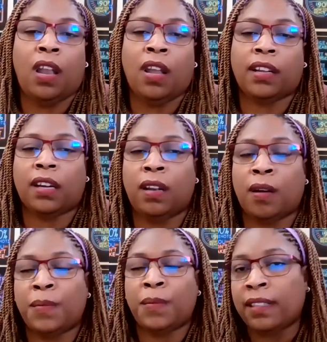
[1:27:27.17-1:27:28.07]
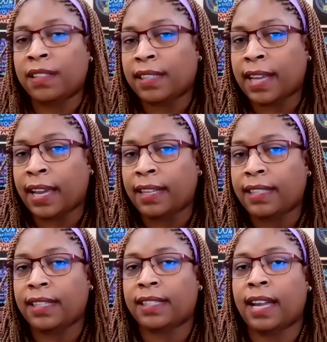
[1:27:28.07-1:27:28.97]
There are a lot of clubs and
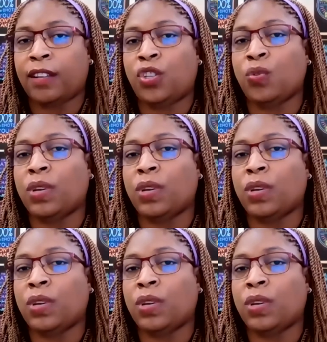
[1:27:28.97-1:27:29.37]
societies